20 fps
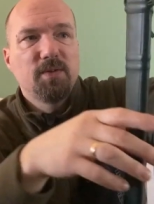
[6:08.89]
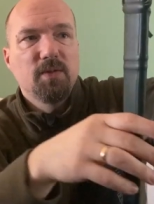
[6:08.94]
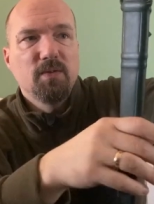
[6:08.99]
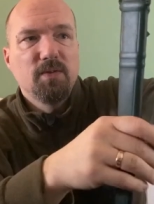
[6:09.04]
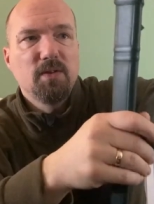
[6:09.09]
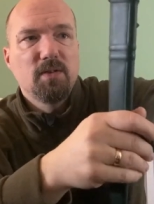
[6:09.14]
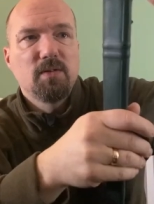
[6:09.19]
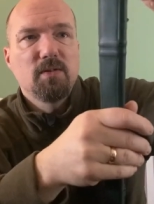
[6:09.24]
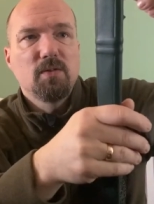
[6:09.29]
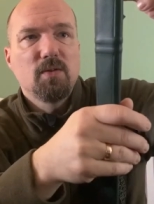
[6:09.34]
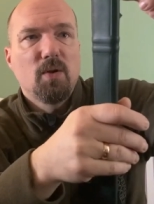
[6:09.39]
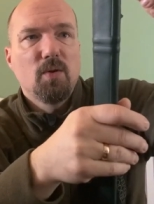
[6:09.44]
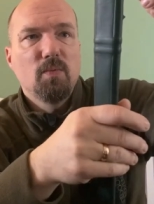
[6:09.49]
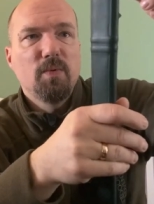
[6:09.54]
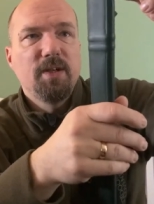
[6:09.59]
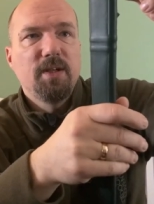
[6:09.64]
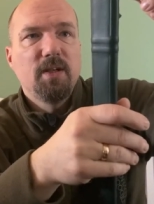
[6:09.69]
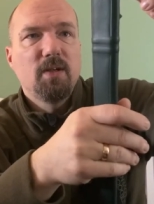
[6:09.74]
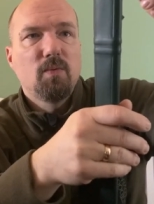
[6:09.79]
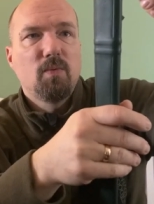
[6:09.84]
So this is
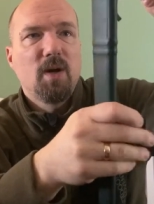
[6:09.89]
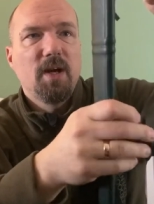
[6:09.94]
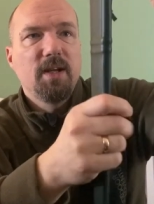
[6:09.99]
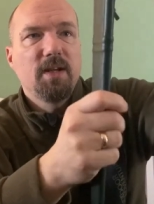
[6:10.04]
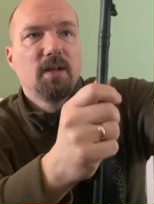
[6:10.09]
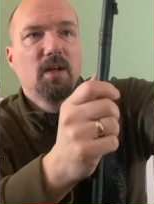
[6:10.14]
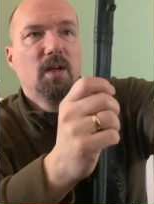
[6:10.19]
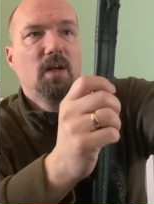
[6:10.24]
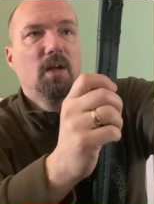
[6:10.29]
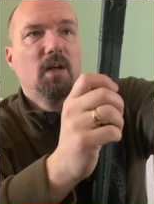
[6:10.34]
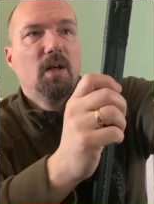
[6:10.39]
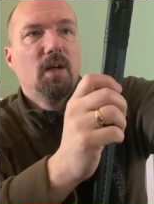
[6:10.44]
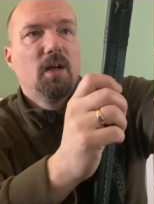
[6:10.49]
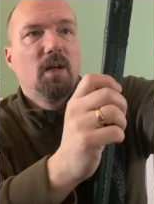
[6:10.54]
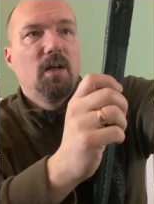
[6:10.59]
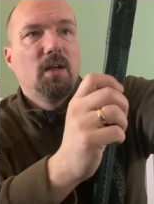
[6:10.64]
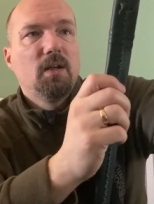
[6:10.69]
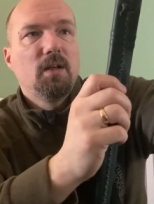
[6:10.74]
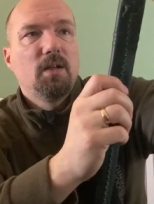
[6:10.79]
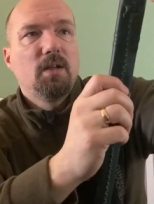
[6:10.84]
already quite
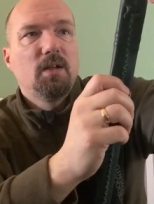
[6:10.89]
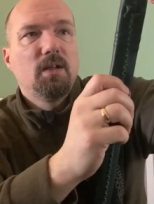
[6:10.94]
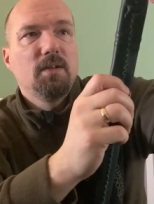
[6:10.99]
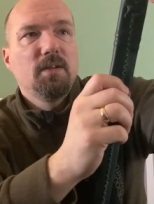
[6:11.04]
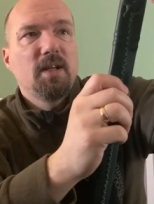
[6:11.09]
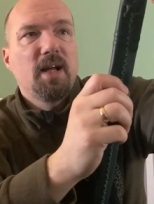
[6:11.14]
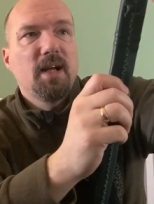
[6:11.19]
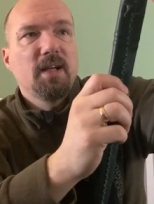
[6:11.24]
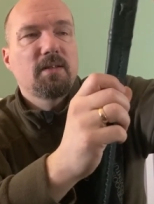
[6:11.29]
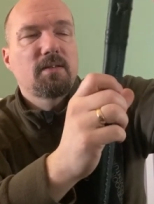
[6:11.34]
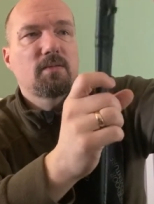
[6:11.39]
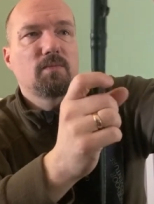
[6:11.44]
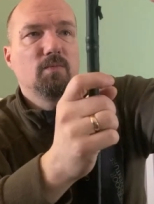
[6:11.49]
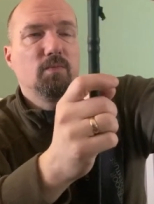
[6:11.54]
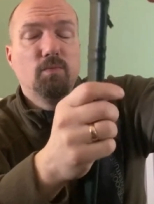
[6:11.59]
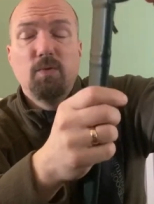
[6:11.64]
uh, nice.